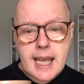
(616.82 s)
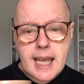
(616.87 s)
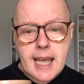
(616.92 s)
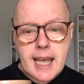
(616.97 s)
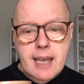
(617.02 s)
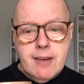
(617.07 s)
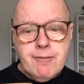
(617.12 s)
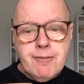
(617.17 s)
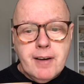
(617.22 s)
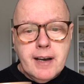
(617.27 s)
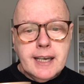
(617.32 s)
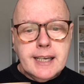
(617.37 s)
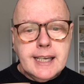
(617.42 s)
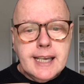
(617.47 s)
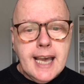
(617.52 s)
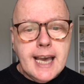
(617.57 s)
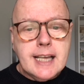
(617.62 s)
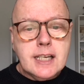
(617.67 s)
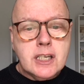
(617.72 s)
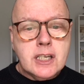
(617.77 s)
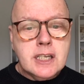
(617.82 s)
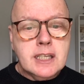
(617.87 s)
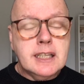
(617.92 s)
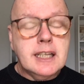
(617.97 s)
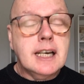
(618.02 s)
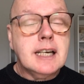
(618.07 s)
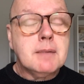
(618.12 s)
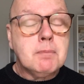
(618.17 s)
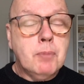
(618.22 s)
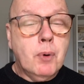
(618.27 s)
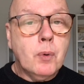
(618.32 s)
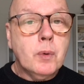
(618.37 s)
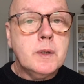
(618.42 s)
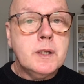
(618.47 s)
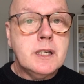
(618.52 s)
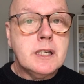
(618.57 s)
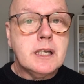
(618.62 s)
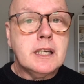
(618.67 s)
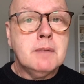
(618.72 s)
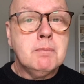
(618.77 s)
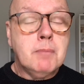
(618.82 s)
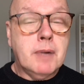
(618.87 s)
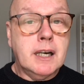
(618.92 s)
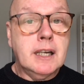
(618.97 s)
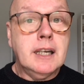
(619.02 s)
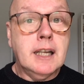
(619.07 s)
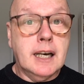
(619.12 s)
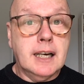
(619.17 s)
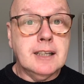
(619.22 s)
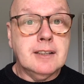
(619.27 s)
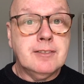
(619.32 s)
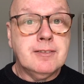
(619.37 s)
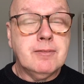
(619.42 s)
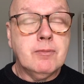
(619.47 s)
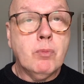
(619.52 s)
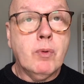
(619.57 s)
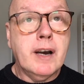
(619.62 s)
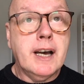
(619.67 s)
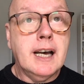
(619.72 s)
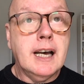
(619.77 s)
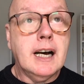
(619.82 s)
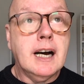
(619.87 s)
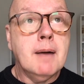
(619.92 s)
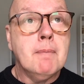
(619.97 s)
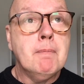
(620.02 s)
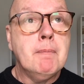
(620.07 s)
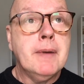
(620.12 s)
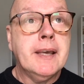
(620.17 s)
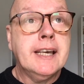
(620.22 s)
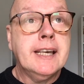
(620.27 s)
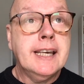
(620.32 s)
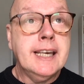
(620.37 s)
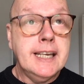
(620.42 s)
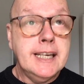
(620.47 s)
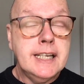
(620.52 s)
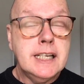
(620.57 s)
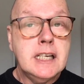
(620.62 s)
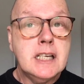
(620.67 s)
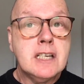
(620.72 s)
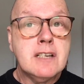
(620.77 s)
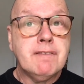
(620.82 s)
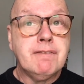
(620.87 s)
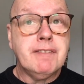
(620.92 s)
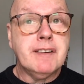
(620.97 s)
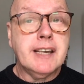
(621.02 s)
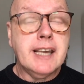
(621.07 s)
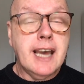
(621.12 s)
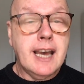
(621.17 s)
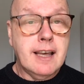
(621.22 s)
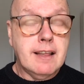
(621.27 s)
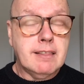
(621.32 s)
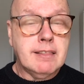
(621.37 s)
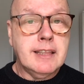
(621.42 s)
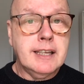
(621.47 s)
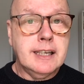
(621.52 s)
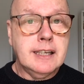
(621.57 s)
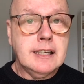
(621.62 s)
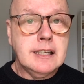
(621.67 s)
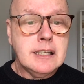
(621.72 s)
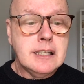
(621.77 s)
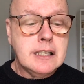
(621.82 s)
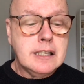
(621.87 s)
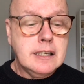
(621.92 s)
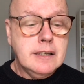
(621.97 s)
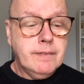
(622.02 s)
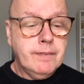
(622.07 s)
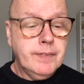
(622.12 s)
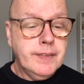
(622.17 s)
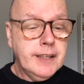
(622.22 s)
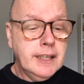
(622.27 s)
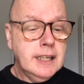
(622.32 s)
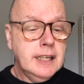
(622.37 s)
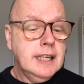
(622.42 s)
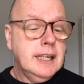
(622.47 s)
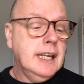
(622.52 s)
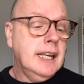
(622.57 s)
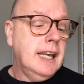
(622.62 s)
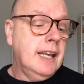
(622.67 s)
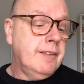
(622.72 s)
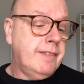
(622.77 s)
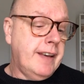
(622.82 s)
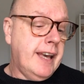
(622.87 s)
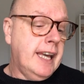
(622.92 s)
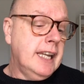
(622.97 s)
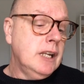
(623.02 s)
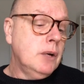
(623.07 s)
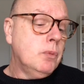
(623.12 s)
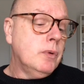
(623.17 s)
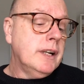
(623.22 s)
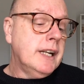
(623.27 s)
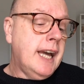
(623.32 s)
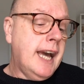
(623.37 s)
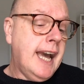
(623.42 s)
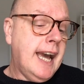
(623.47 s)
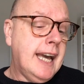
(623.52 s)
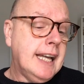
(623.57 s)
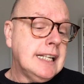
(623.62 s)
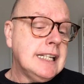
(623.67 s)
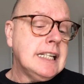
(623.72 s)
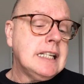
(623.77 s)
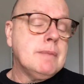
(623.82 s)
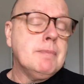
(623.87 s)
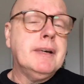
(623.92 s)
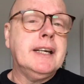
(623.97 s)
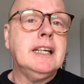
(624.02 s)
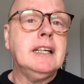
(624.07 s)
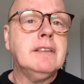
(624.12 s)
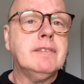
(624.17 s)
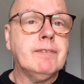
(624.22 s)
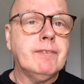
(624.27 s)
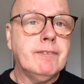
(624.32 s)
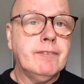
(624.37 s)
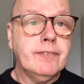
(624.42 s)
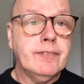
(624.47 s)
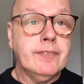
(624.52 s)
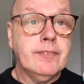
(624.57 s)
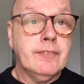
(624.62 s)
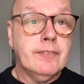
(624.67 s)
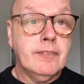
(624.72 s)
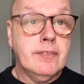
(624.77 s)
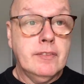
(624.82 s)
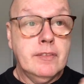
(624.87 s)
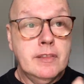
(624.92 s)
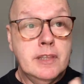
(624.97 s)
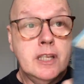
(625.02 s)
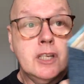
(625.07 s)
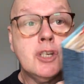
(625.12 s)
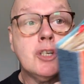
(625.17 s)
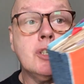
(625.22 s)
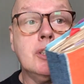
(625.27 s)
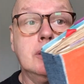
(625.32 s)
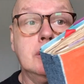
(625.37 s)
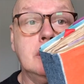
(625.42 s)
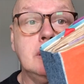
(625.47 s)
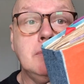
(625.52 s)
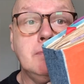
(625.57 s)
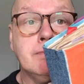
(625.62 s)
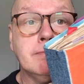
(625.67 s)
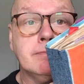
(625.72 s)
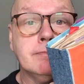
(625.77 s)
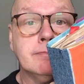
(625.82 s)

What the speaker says: if I get to that point in my life where I'm beginning to forget things, if anyone hands me this journal,